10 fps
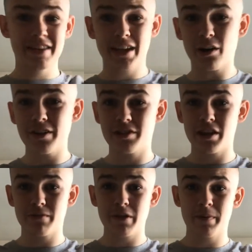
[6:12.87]
they got into the
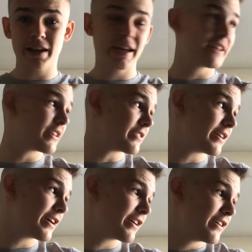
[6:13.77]
Europa League this
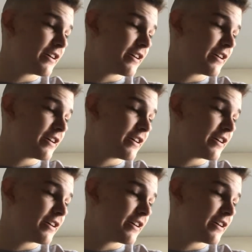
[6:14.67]
year.